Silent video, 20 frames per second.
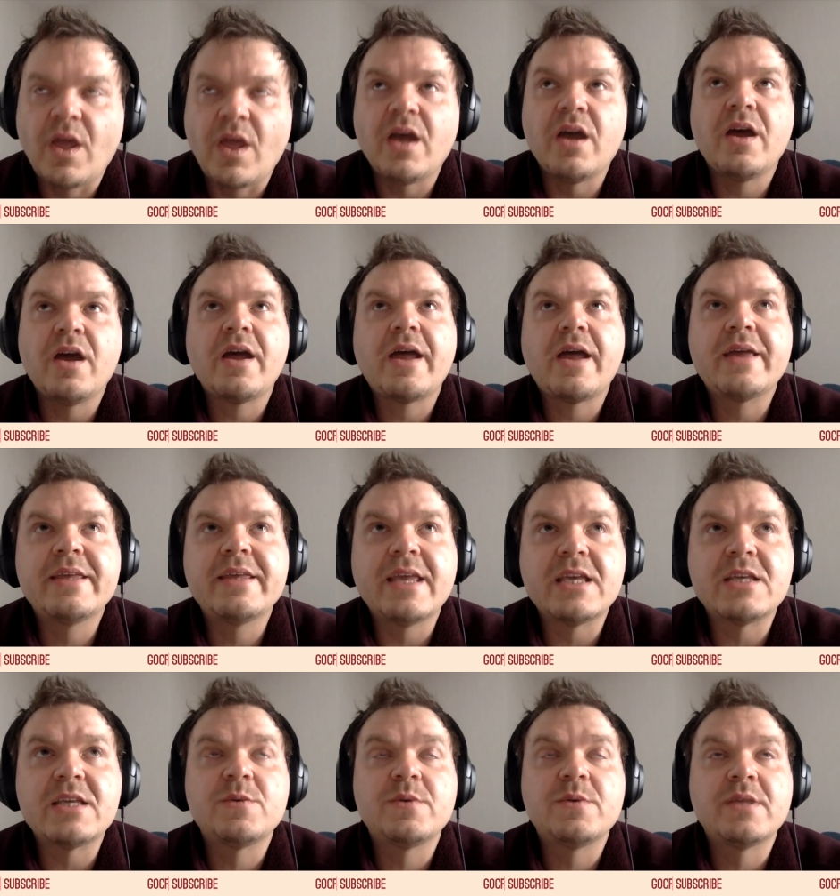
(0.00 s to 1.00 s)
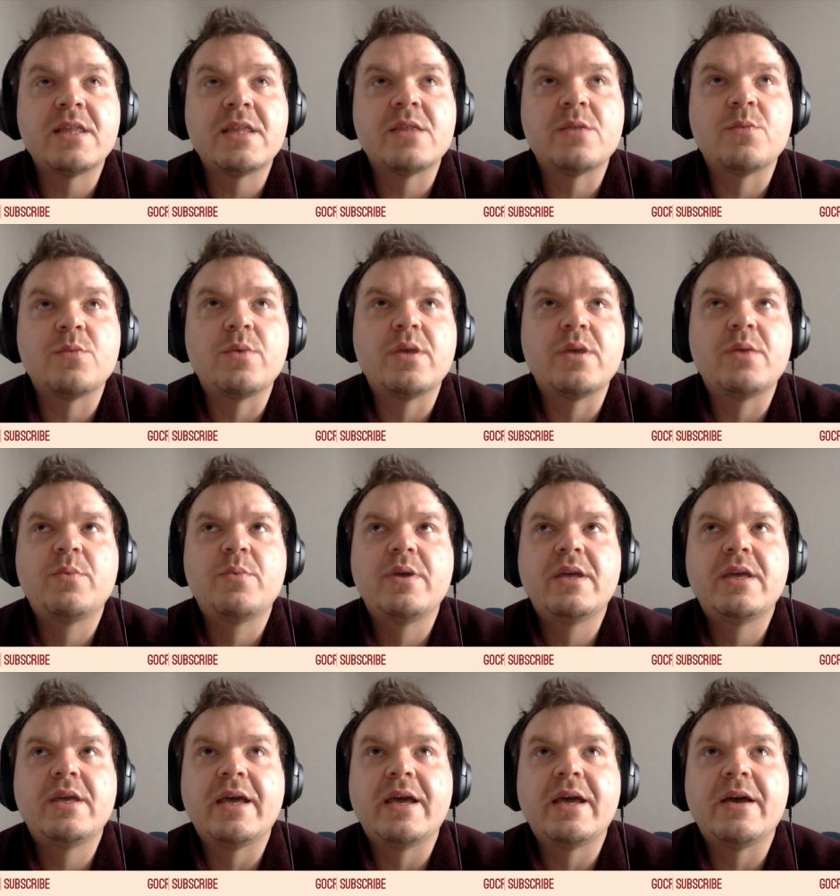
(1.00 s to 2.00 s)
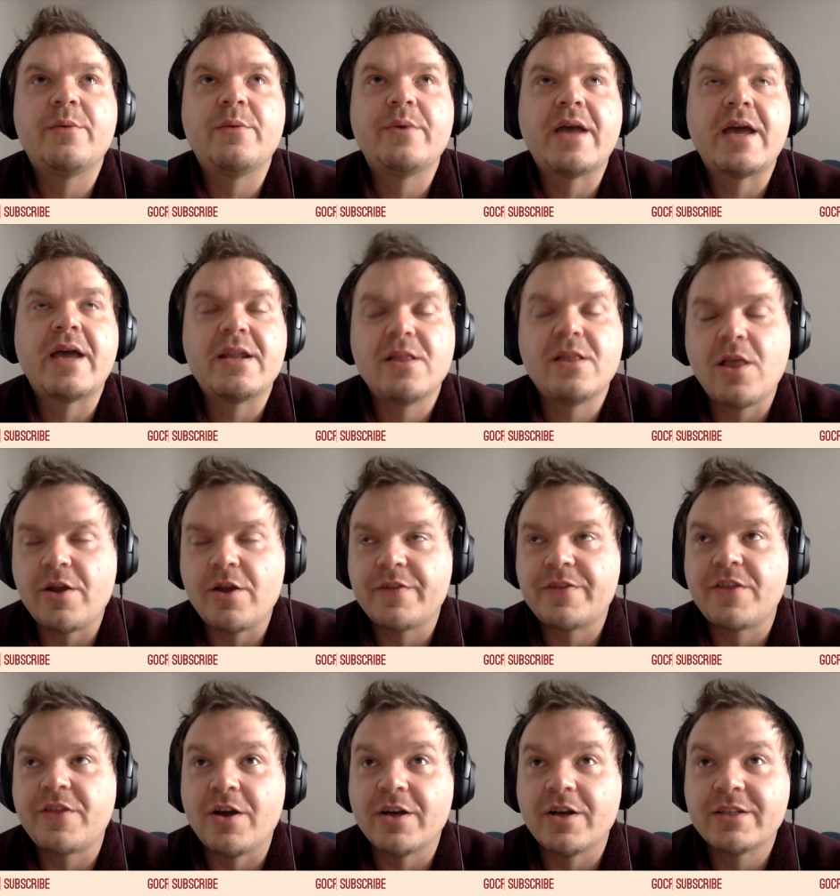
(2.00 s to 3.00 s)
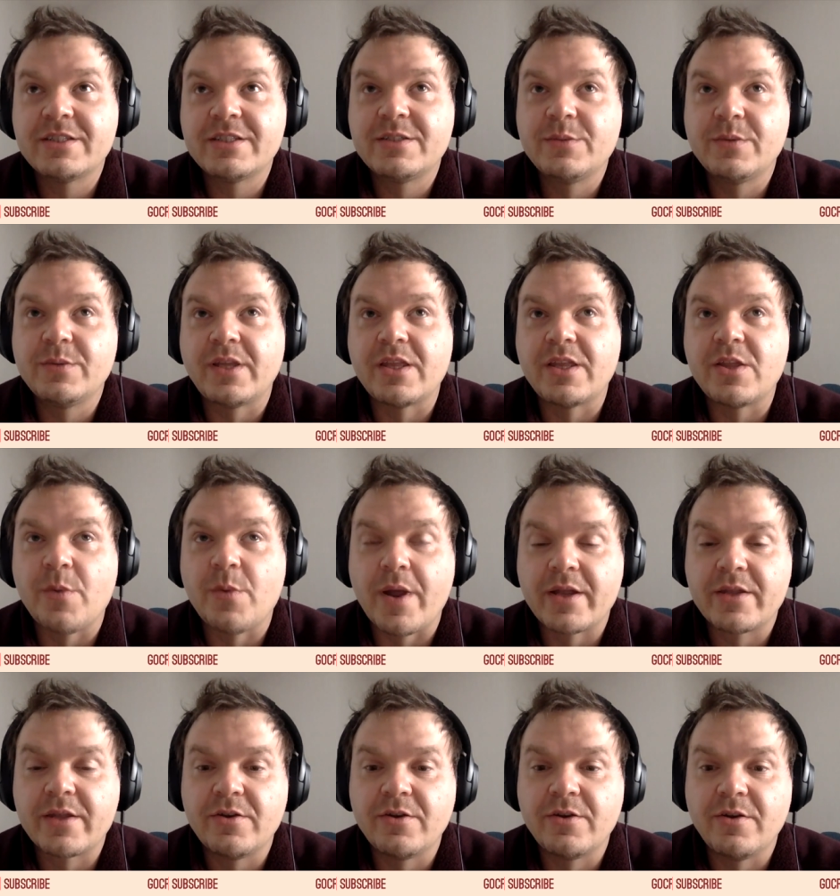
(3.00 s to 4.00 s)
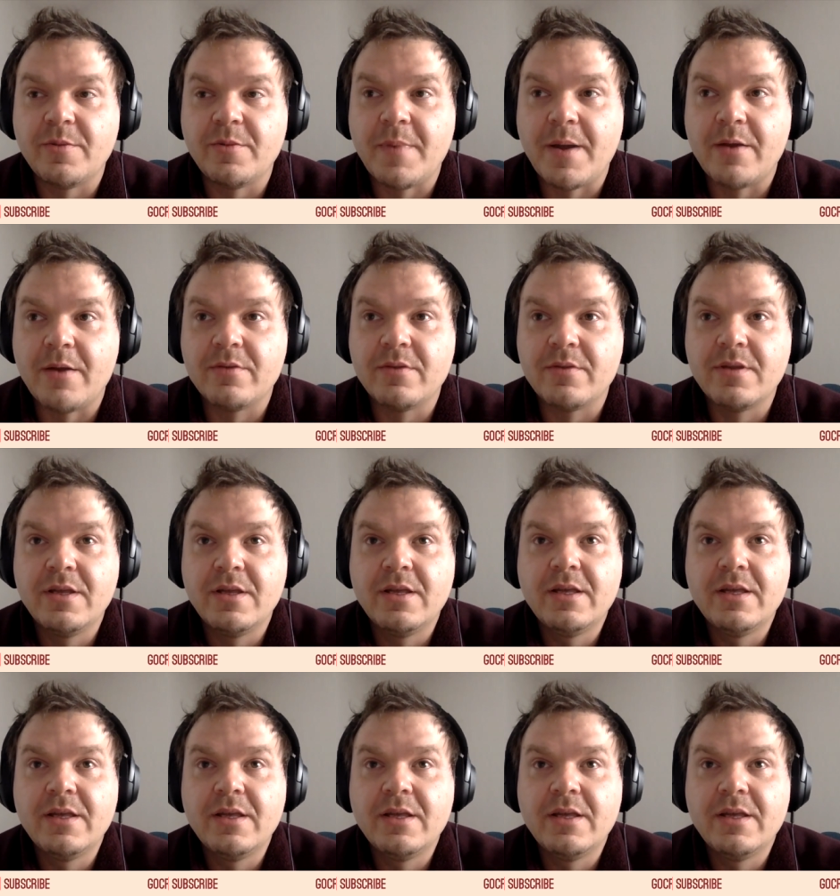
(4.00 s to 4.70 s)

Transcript: Uh, yes, we did. We we uh, we had a lot of talks with the director about